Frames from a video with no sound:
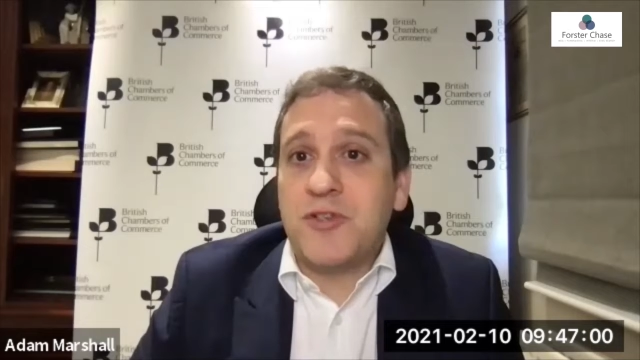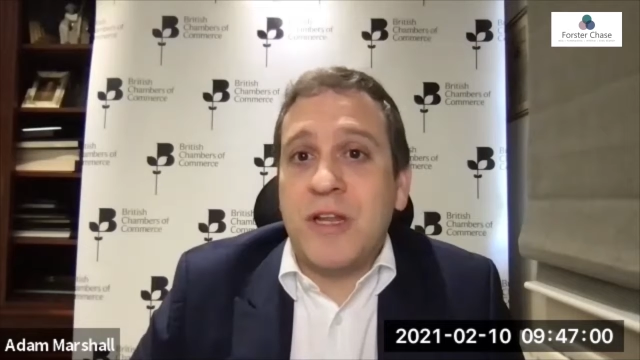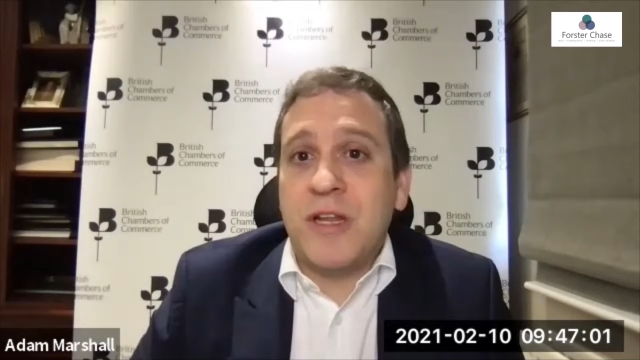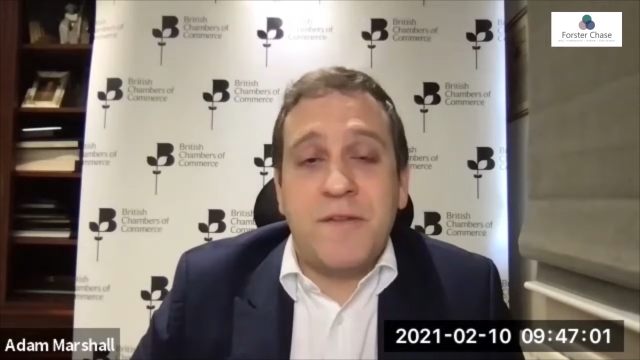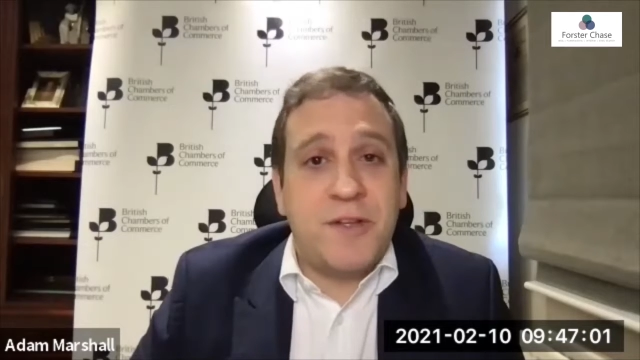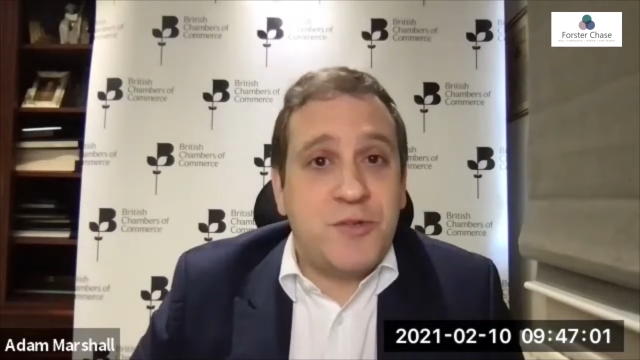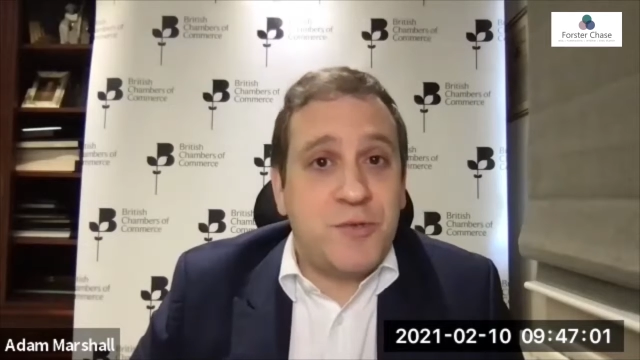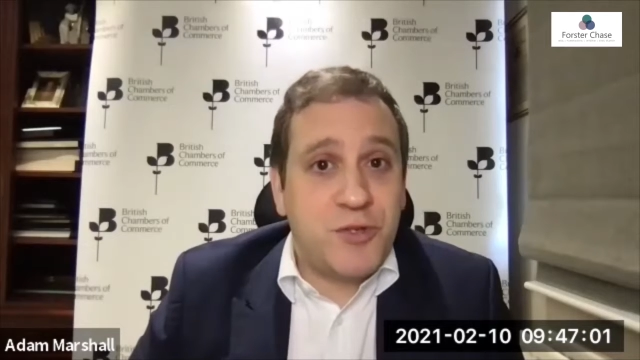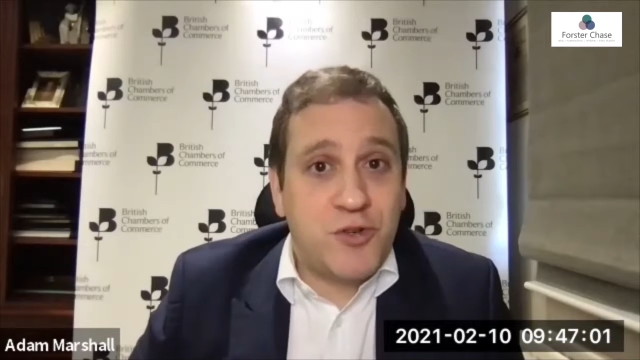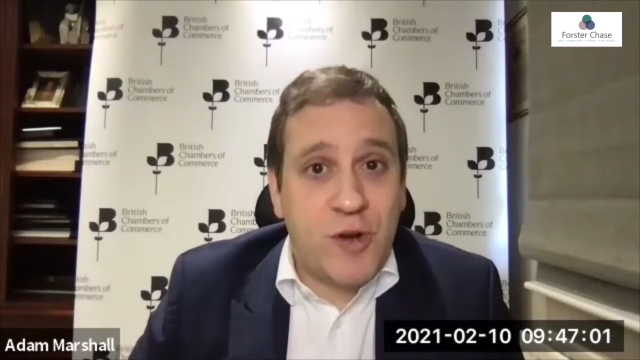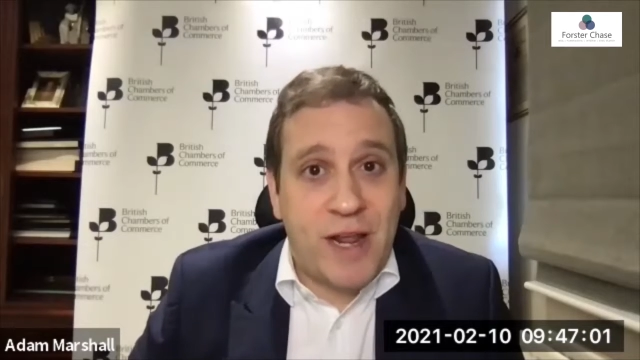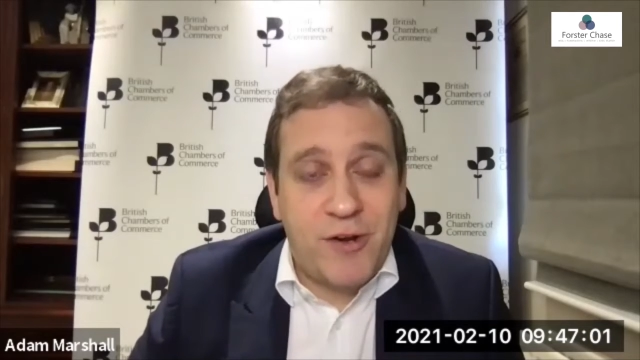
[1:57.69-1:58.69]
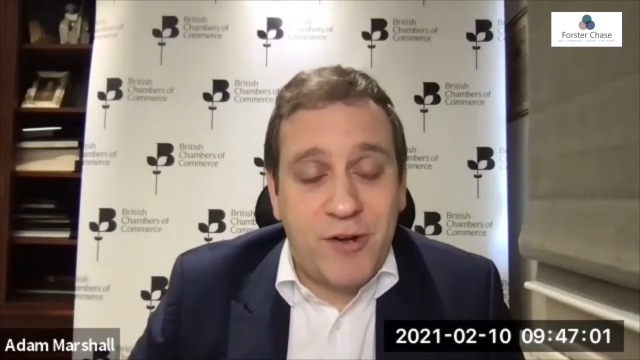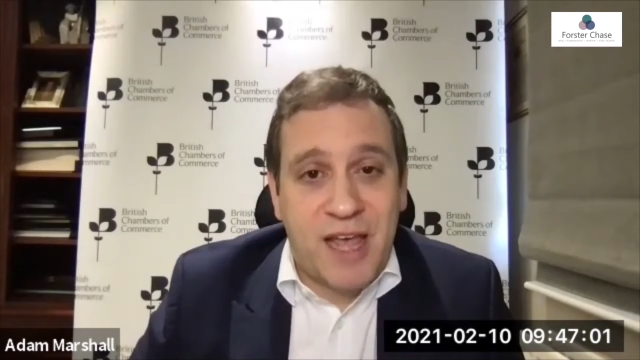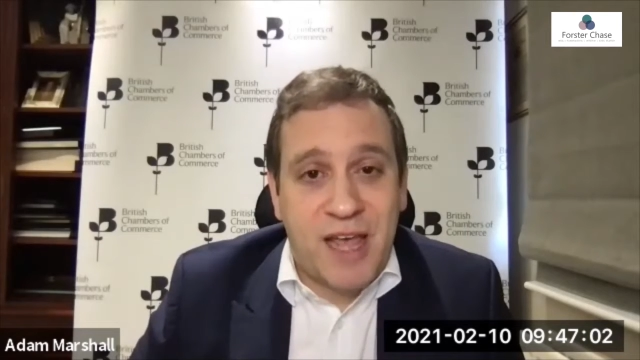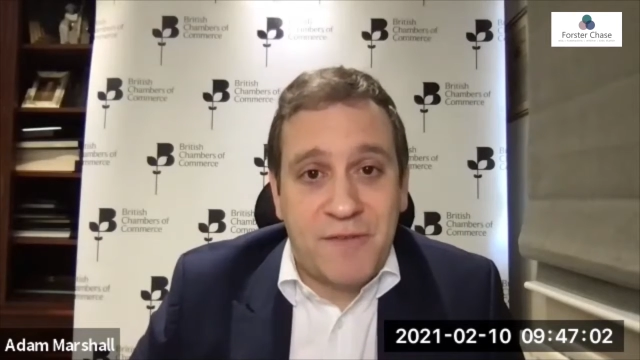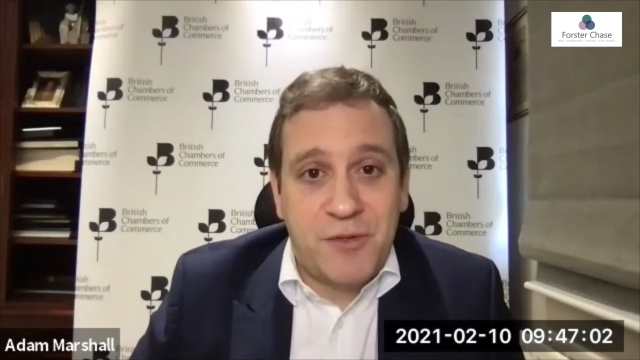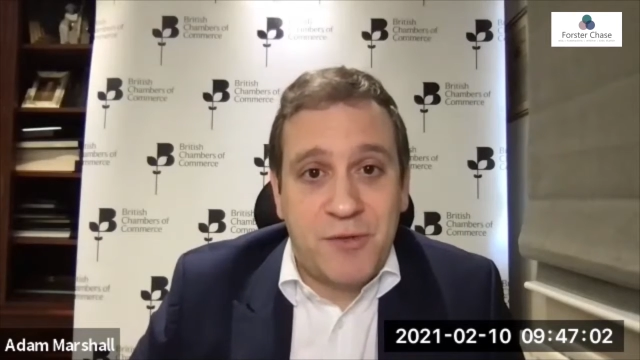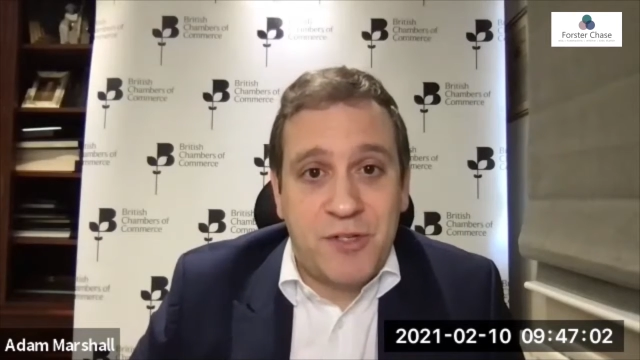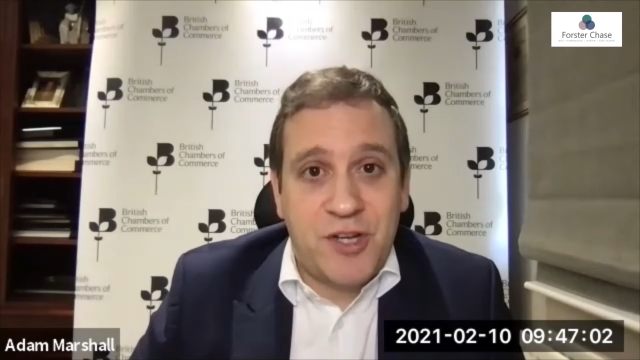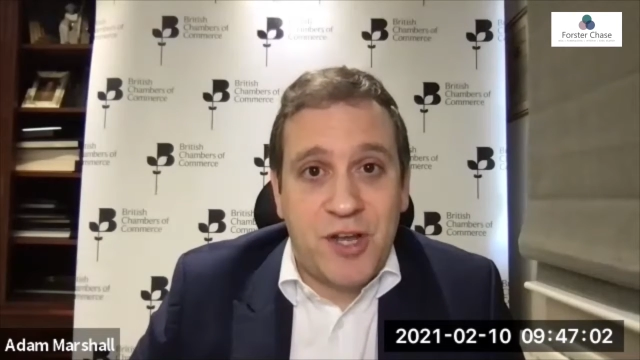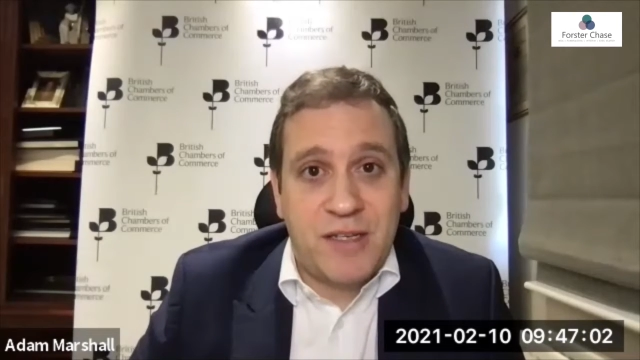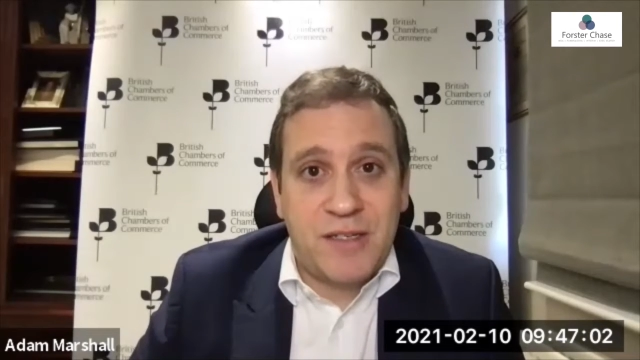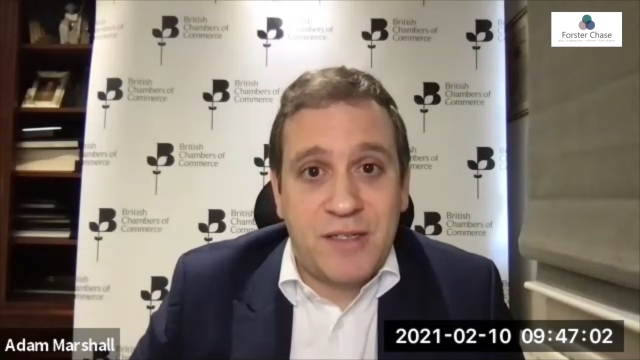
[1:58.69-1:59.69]
Individual traders have to
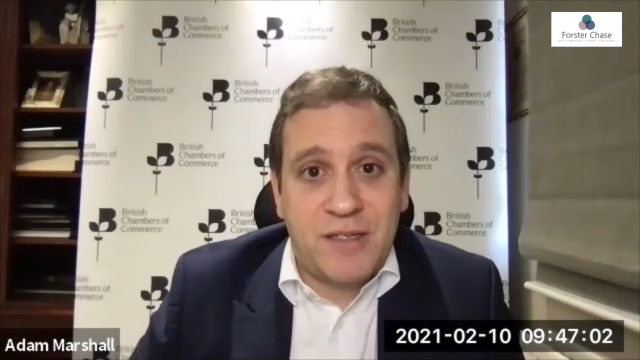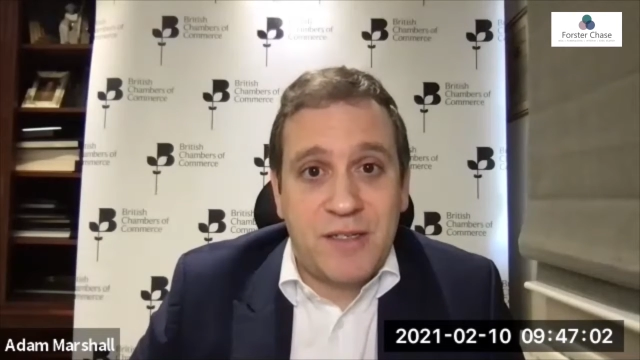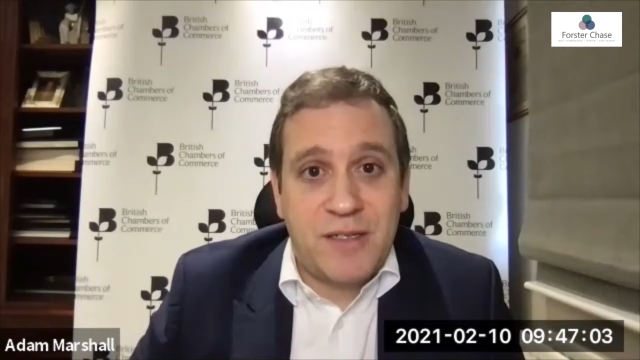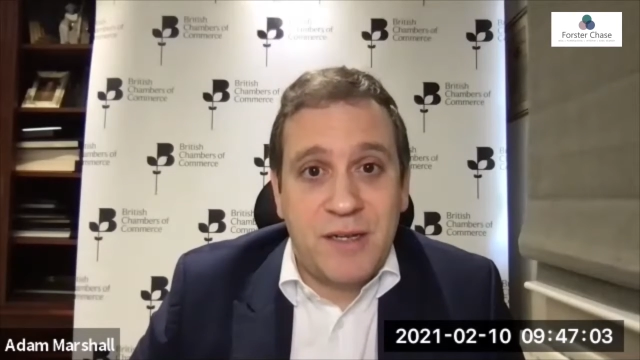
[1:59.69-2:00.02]
adjust.